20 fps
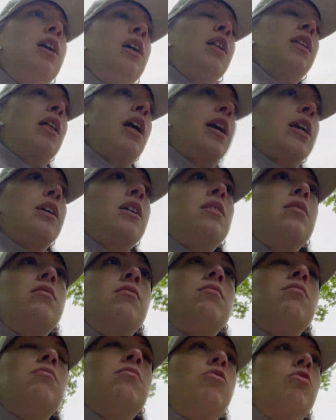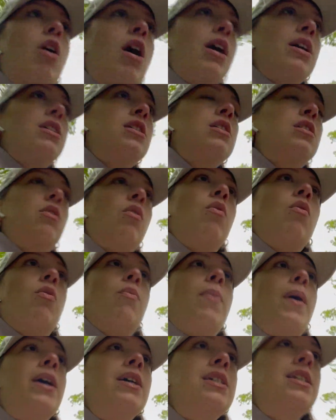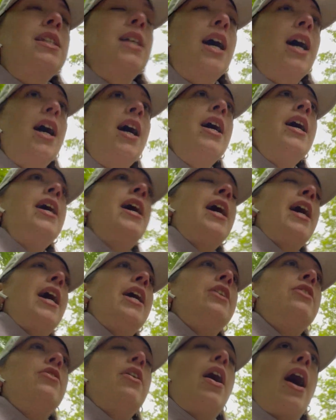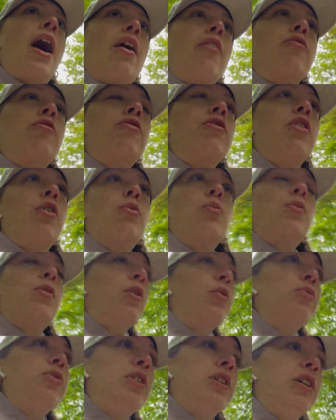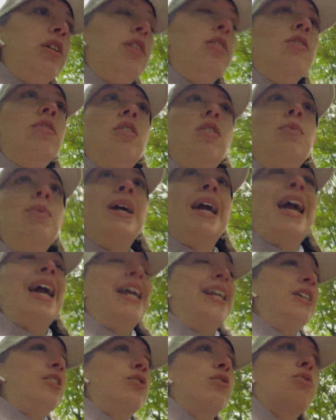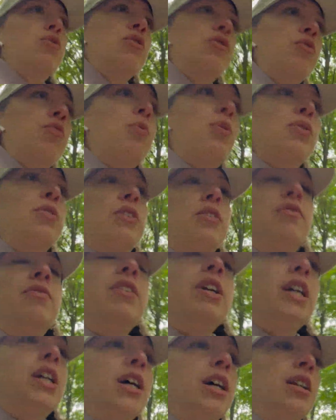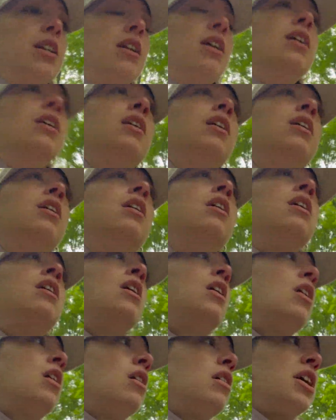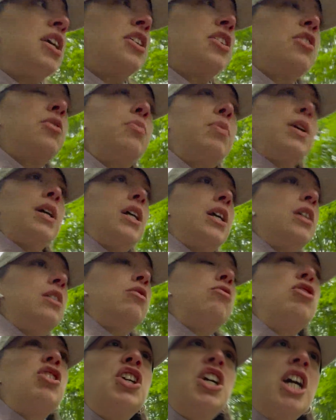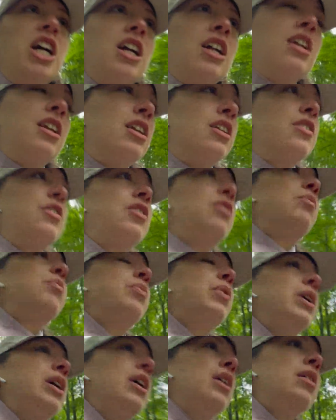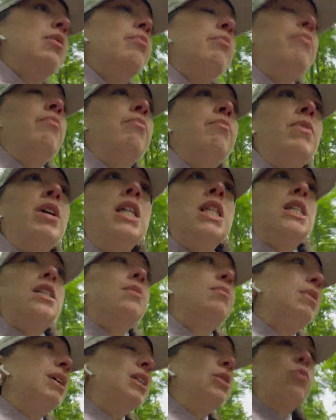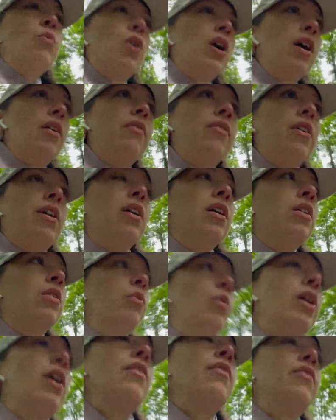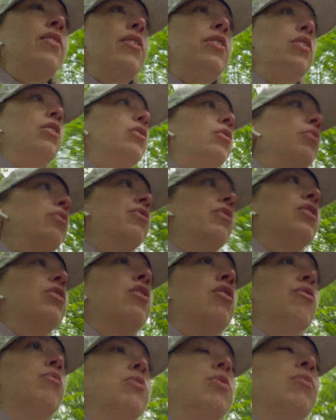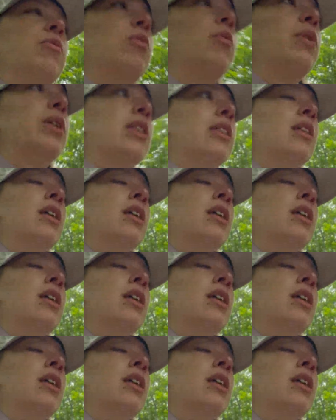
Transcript: like rice or pasta, and you have your protein. It could be any source of protein, vegan, it could be chicken, it could be minced meat, whatever you feel comfortable with.